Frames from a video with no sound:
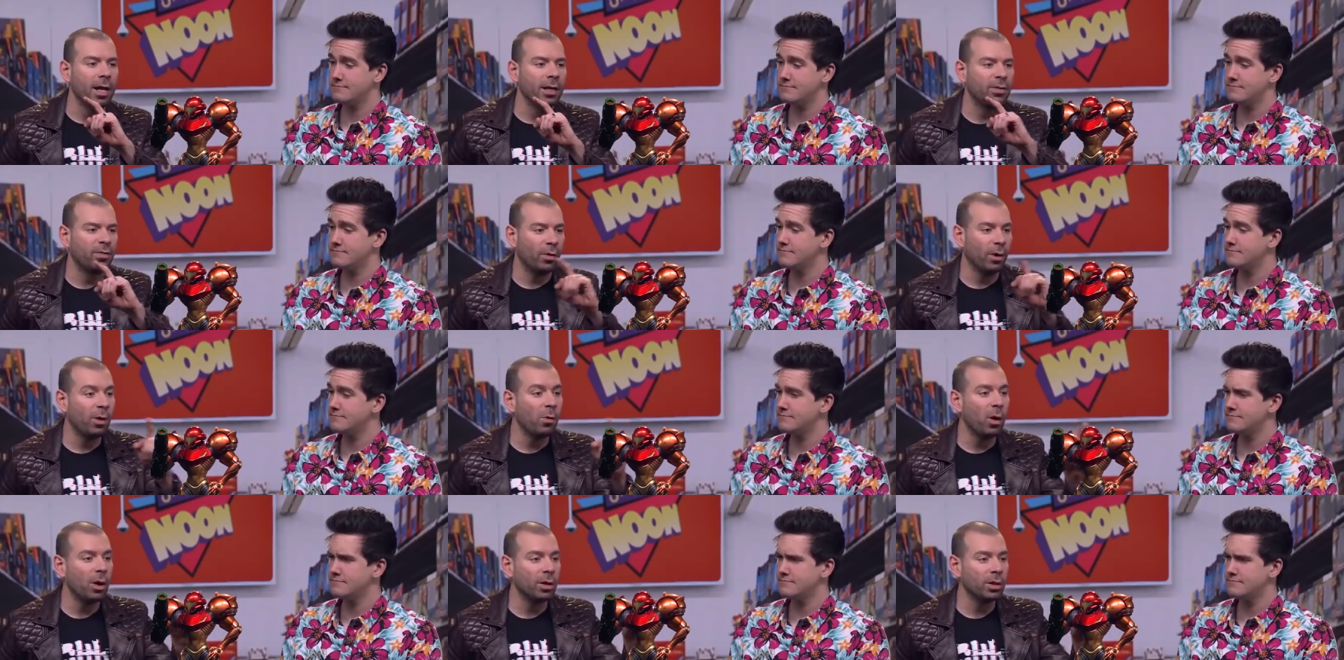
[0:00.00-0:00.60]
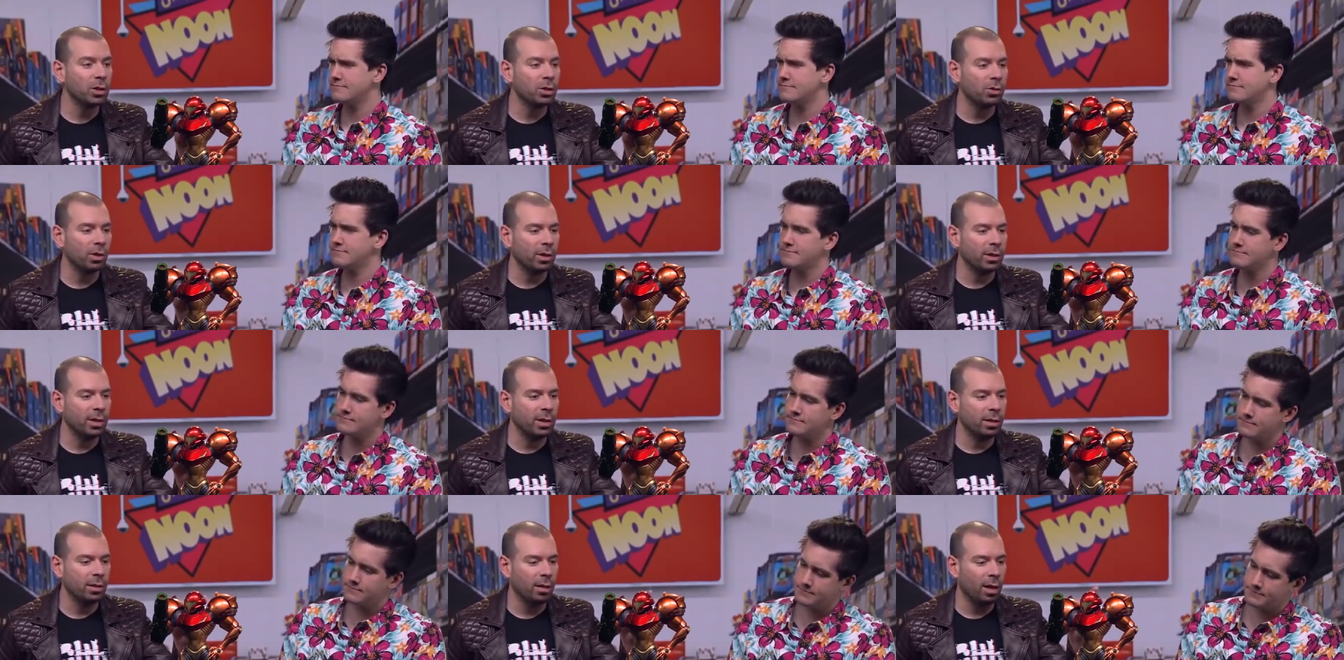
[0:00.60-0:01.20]
Speaker 1: It's very well
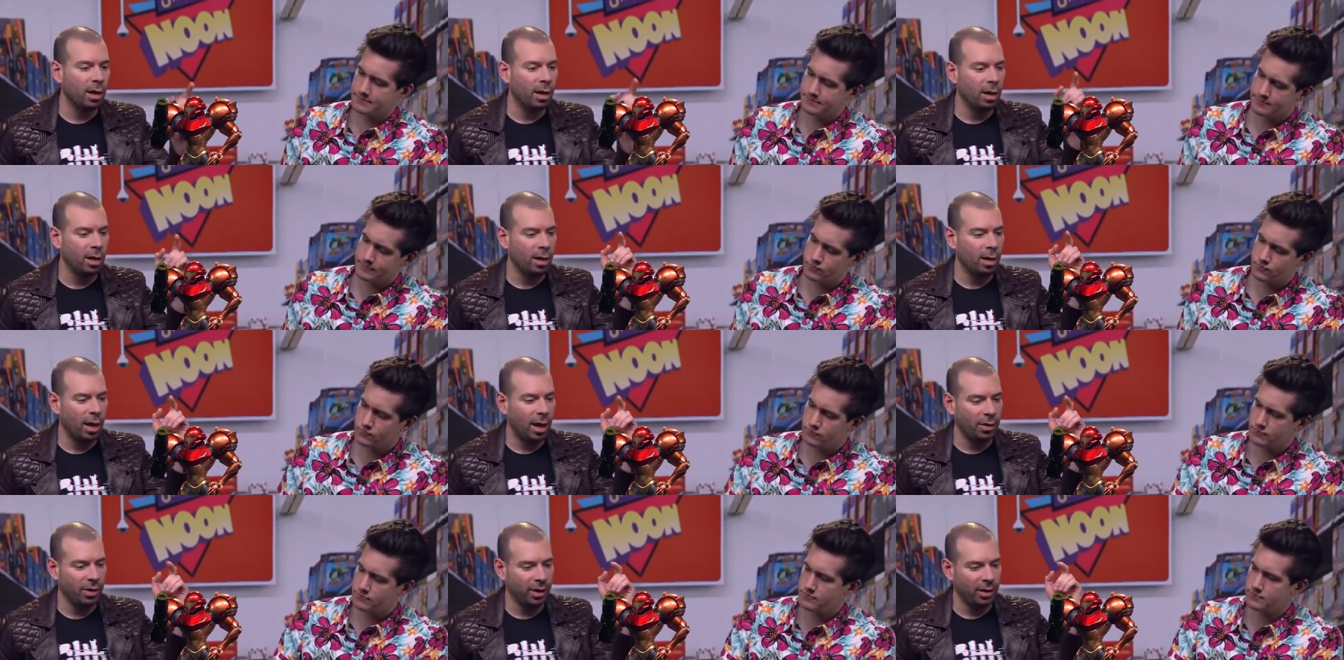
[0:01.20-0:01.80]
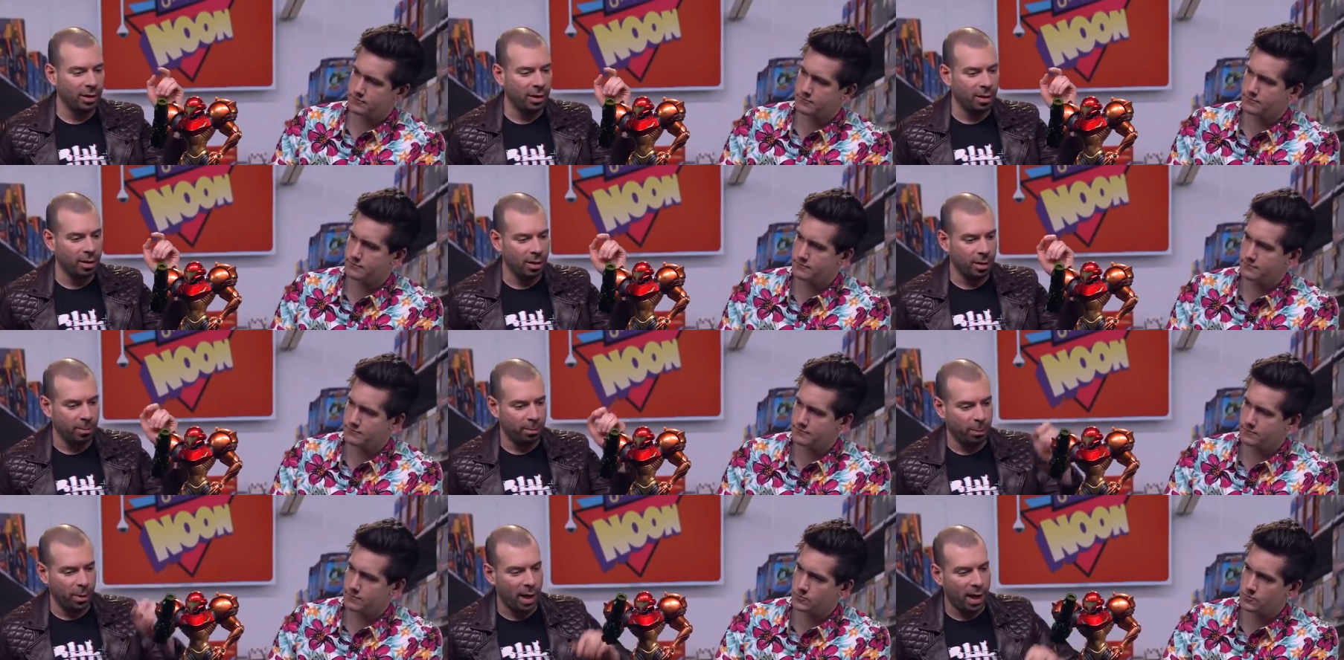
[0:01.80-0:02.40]
constructed. I think the
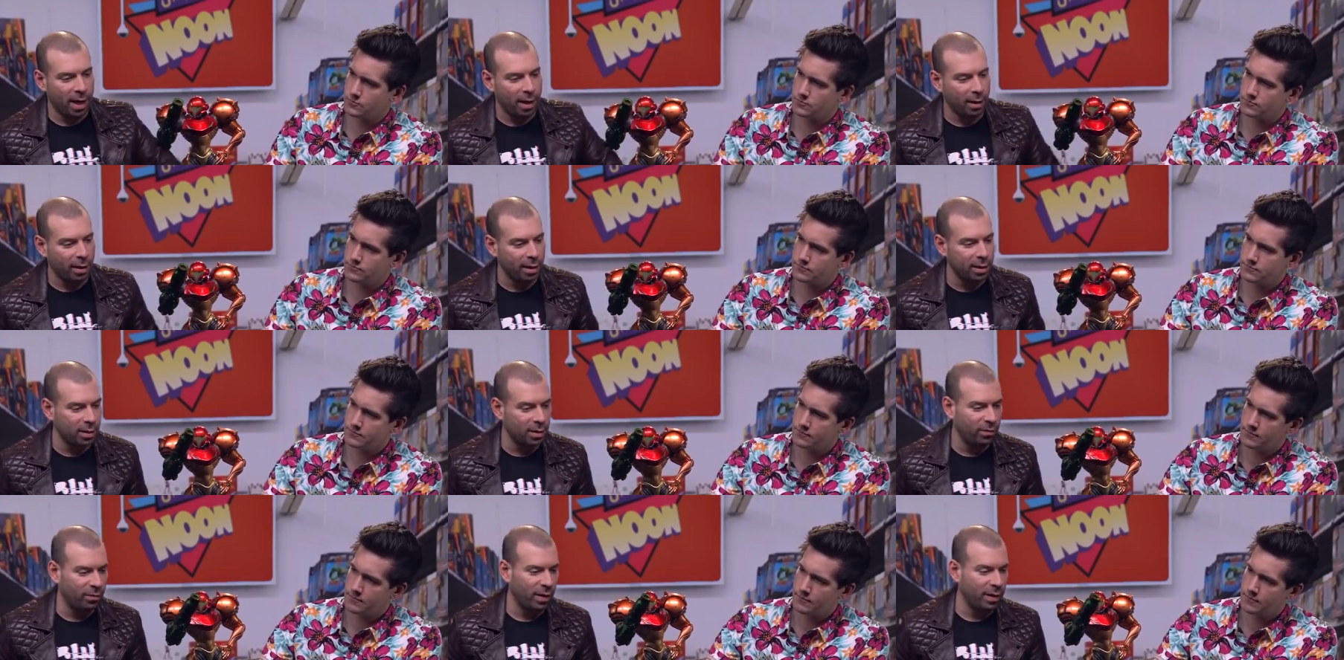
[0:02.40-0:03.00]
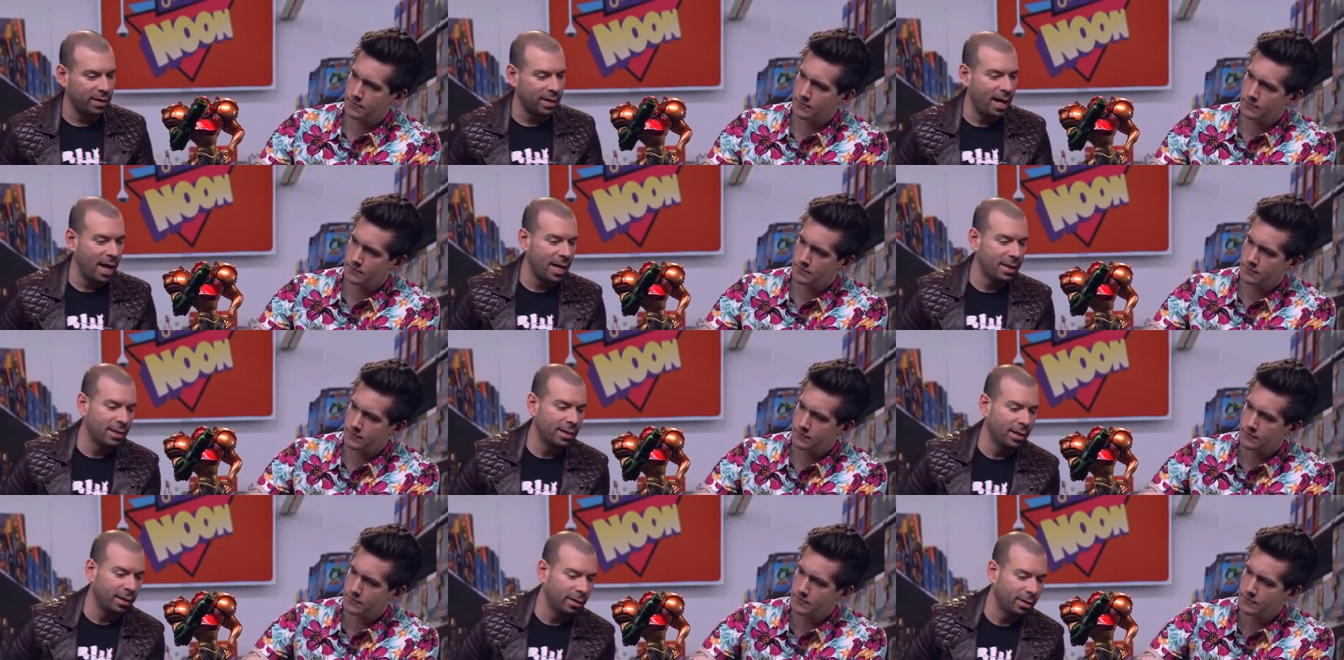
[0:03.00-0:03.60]
paint is
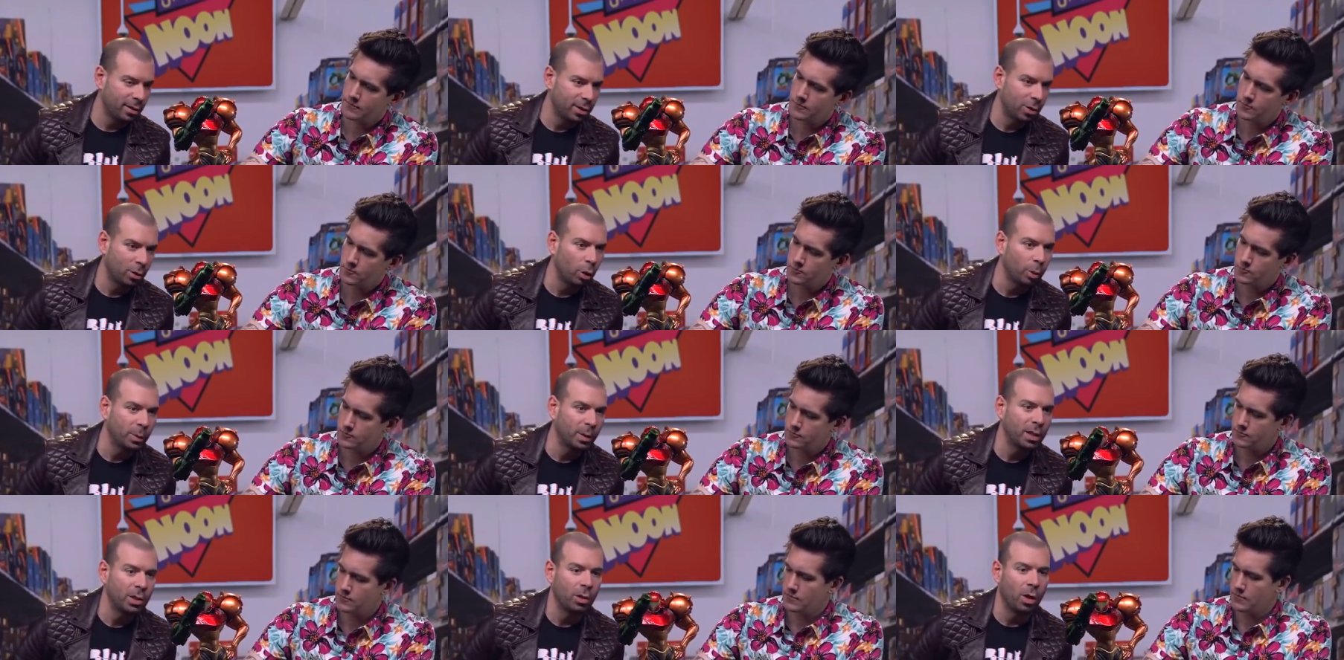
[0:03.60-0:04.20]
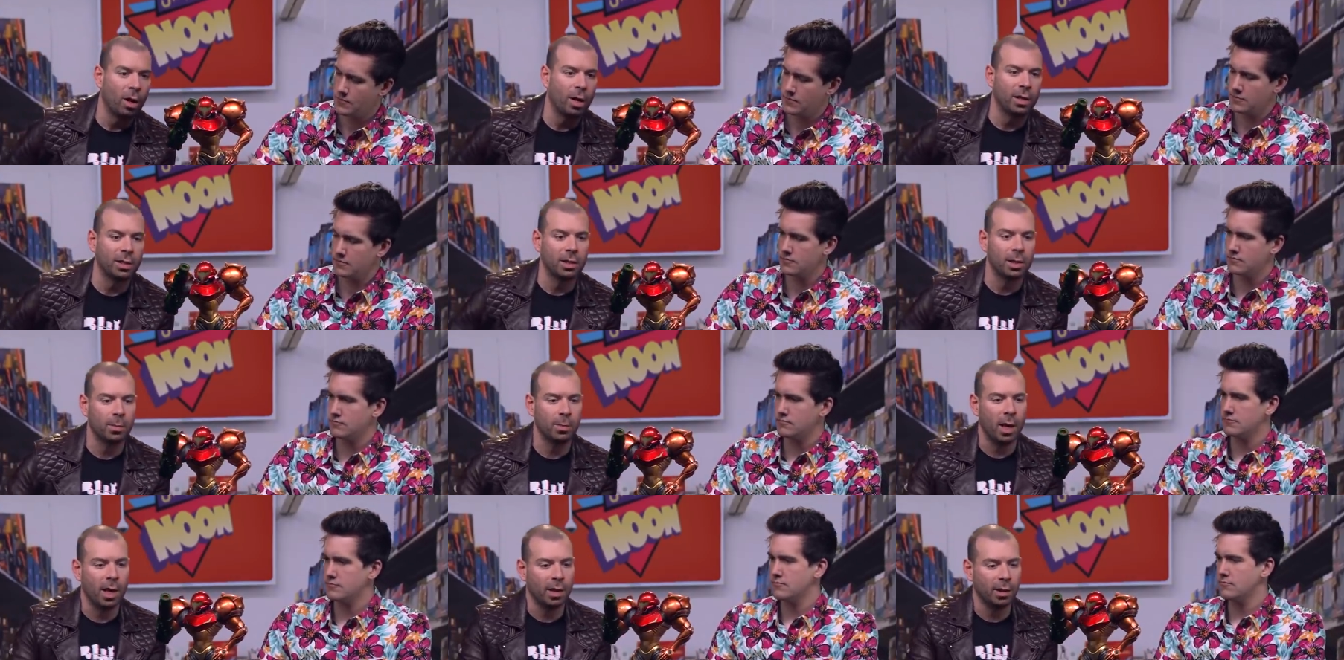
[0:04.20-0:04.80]
fantastic, the sculpt is
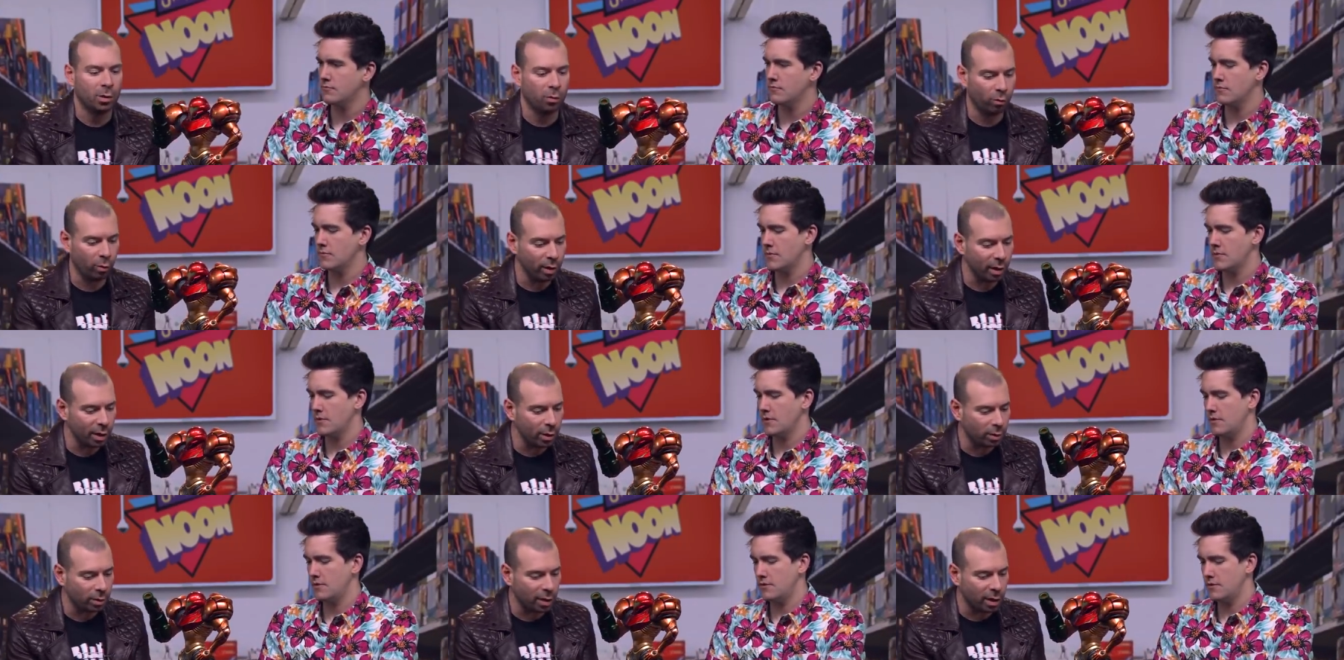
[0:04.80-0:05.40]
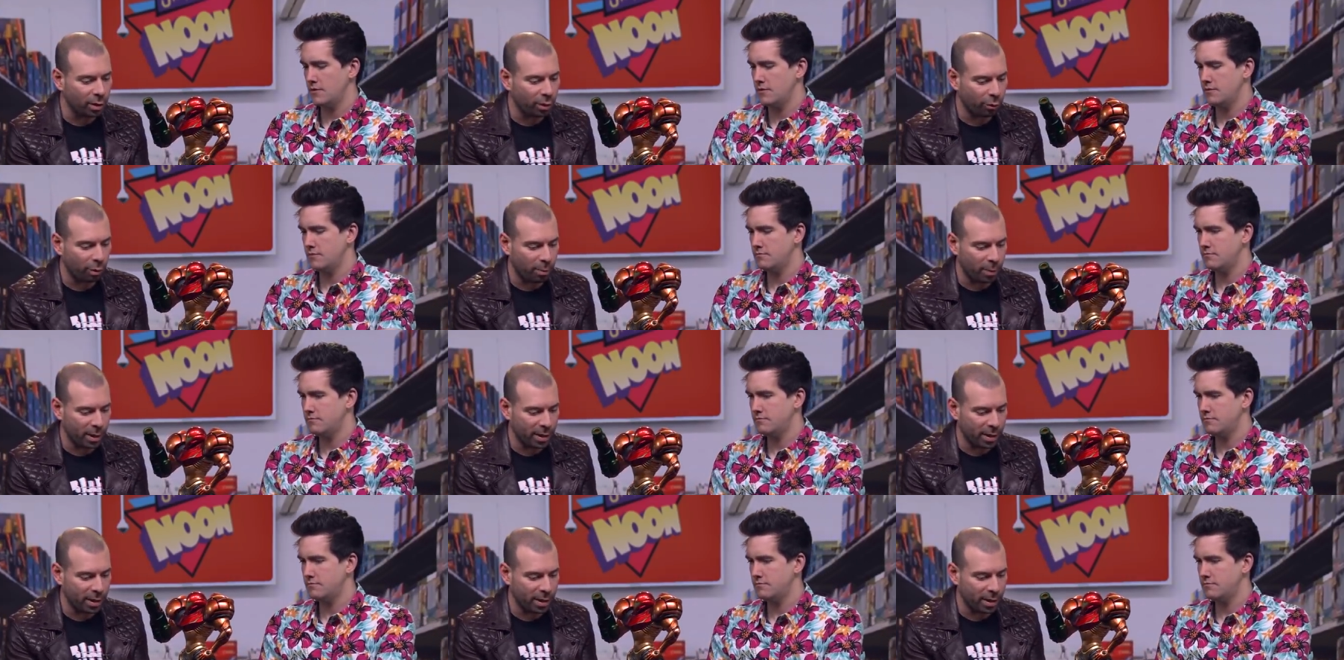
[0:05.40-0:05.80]
awesome, and it's really only 3